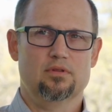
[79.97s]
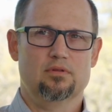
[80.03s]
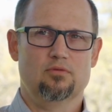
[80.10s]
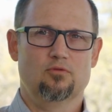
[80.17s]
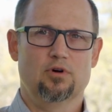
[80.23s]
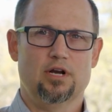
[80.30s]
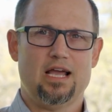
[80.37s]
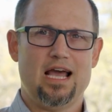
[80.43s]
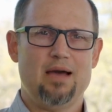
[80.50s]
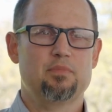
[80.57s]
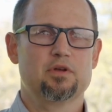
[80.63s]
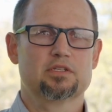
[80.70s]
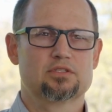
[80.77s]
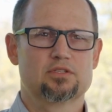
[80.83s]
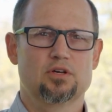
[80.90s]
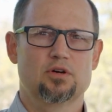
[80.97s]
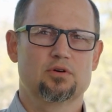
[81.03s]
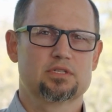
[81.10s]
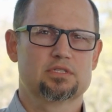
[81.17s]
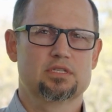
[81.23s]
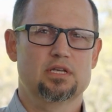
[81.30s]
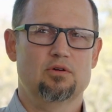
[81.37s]
what happens though
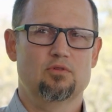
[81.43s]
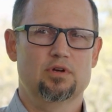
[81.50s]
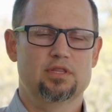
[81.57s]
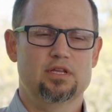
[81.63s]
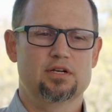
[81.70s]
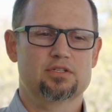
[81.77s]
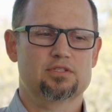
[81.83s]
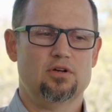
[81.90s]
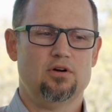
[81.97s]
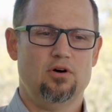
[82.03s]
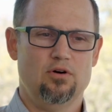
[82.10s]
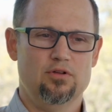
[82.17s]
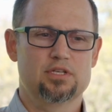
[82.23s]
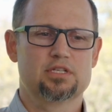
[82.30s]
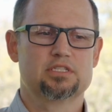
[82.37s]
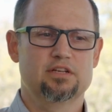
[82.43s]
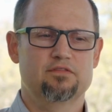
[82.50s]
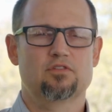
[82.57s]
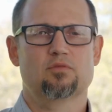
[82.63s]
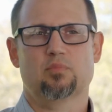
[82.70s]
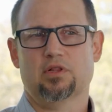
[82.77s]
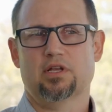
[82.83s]
is that when there's all these
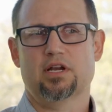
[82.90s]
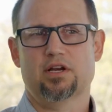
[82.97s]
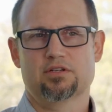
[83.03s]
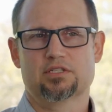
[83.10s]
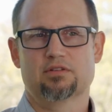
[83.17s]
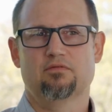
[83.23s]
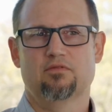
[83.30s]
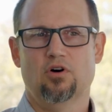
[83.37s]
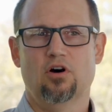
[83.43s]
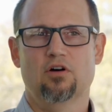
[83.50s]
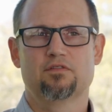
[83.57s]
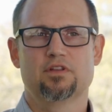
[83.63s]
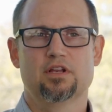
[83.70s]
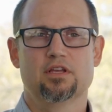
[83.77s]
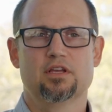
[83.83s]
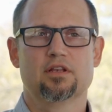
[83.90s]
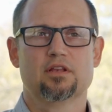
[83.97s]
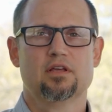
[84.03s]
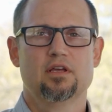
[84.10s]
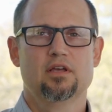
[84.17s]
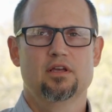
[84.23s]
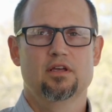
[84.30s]
different players involved in it,
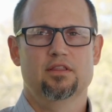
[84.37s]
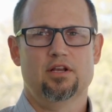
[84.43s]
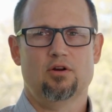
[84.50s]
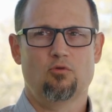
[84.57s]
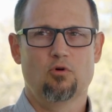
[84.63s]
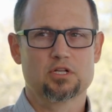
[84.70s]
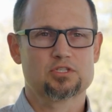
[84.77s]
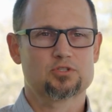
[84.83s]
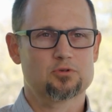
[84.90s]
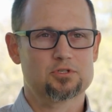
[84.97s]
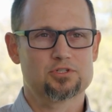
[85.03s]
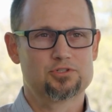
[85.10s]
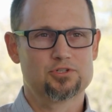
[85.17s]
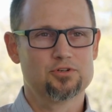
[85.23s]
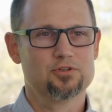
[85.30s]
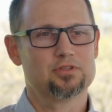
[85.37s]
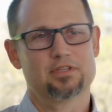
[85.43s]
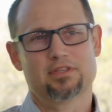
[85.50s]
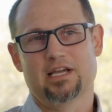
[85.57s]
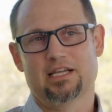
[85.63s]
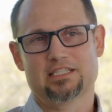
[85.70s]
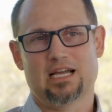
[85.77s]
their one source of truth at
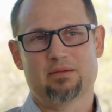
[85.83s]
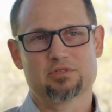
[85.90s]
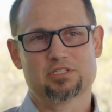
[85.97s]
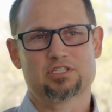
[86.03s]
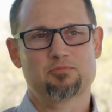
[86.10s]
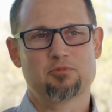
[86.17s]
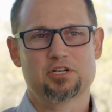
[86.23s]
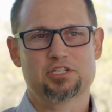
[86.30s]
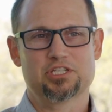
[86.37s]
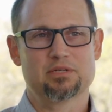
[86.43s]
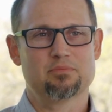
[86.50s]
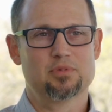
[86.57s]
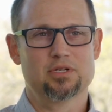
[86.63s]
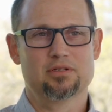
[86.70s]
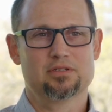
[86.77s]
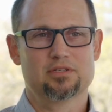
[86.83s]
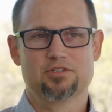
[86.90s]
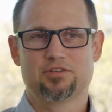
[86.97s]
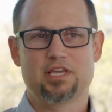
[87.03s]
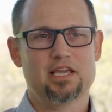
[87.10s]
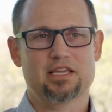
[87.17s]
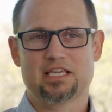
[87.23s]
that time is a spreadsheet, but you
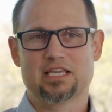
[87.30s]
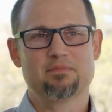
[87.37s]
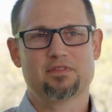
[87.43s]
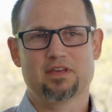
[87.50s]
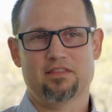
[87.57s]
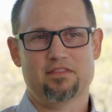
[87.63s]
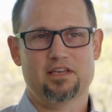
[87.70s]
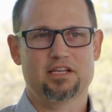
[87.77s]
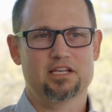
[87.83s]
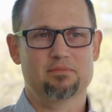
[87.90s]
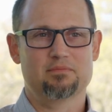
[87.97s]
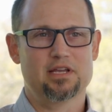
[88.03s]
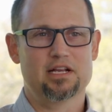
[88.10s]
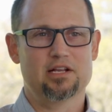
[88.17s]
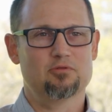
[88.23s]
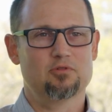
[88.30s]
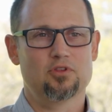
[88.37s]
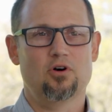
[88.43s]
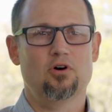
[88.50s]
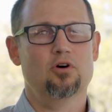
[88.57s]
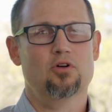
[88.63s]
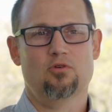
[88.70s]
can't keep that thing updated with
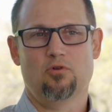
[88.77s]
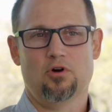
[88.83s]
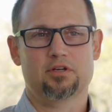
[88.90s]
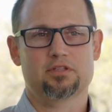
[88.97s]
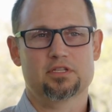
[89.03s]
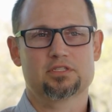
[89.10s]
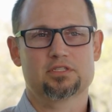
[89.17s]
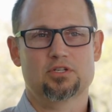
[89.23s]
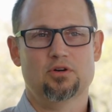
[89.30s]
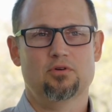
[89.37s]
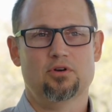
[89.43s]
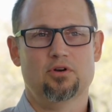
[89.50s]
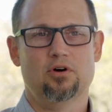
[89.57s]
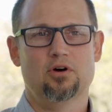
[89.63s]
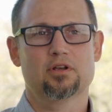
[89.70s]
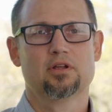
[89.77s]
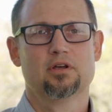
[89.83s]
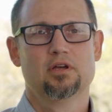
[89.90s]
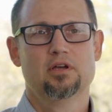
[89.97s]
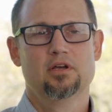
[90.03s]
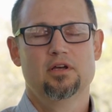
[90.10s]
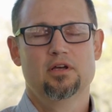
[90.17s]
all the work that's going on.
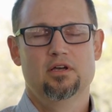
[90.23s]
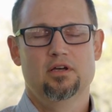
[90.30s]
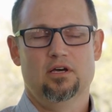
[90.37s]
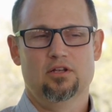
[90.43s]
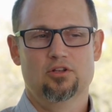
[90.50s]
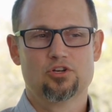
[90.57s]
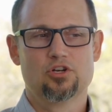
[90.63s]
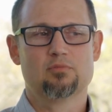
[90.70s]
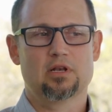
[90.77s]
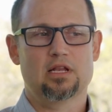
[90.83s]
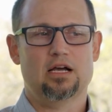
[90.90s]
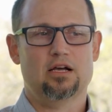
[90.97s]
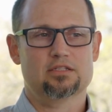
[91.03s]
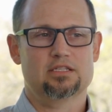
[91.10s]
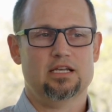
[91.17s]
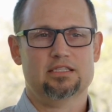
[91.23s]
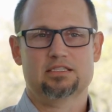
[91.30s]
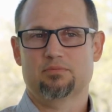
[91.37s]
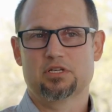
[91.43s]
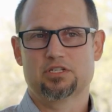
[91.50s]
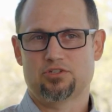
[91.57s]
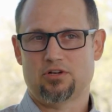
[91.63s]
ELUME allows that to
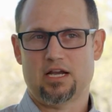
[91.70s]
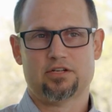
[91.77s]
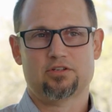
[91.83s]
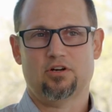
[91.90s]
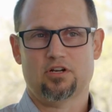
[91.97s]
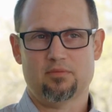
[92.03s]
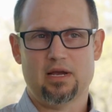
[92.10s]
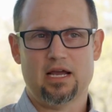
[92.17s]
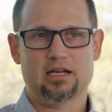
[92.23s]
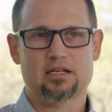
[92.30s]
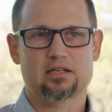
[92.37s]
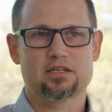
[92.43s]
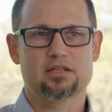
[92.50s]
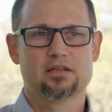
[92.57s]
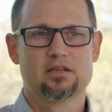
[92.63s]
be tracked automatically.